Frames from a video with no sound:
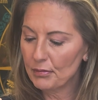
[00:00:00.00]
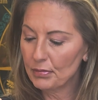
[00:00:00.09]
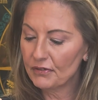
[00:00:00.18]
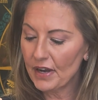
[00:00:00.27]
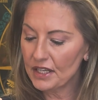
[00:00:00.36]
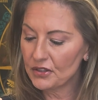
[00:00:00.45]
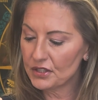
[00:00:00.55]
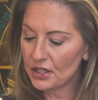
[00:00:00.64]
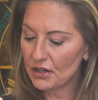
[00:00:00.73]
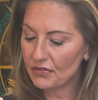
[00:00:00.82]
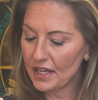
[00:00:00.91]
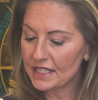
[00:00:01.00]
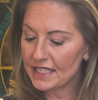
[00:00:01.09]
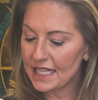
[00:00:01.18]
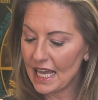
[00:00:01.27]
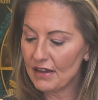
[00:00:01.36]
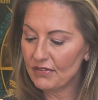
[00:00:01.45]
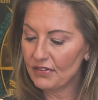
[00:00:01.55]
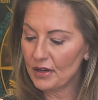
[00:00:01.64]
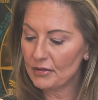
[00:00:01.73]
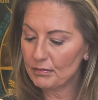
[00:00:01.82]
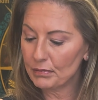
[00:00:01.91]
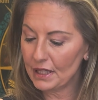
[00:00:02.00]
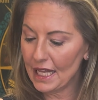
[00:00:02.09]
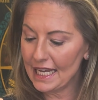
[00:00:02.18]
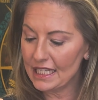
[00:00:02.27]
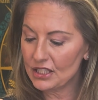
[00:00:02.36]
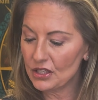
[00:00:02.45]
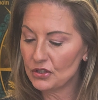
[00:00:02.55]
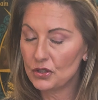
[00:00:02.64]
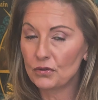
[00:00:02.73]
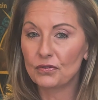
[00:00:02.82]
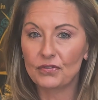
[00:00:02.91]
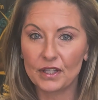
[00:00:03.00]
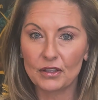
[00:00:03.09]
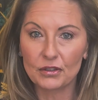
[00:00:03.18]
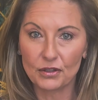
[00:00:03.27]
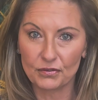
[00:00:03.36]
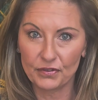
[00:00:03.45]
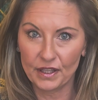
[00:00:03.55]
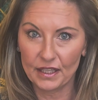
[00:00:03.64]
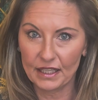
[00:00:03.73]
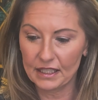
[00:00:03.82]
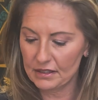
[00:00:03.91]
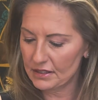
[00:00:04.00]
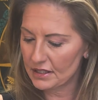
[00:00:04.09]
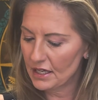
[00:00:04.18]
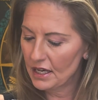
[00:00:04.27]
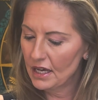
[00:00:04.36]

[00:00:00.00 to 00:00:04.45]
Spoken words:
Provide yourself a safe place to feel your feelings.